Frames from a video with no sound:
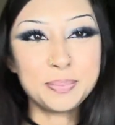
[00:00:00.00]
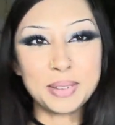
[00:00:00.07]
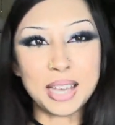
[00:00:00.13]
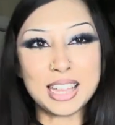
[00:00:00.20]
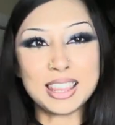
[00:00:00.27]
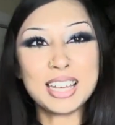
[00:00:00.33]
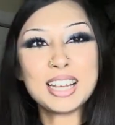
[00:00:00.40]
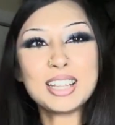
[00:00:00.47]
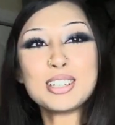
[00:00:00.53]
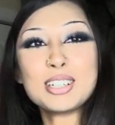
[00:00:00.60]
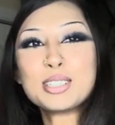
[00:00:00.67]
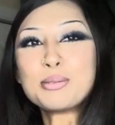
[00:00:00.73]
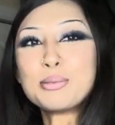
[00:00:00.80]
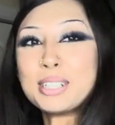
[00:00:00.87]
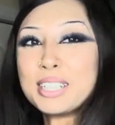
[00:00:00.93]
I think it
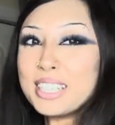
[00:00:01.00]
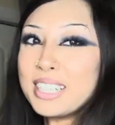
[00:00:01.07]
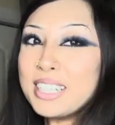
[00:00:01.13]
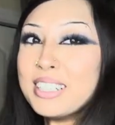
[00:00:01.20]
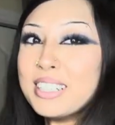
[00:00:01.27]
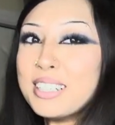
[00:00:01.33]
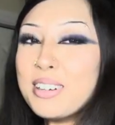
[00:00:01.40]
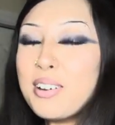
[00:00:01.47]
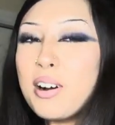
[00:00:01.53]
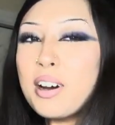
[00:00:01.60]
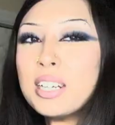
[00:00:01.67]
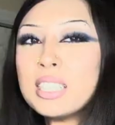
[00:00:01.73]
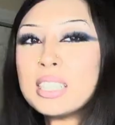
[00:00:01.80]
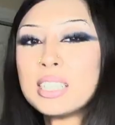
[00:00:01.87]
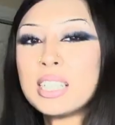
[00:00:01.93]
looks really good,
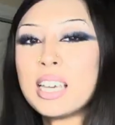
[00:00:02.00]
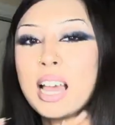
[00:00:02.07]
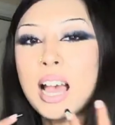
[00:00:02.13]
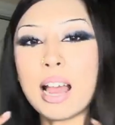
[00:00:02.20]
honestly.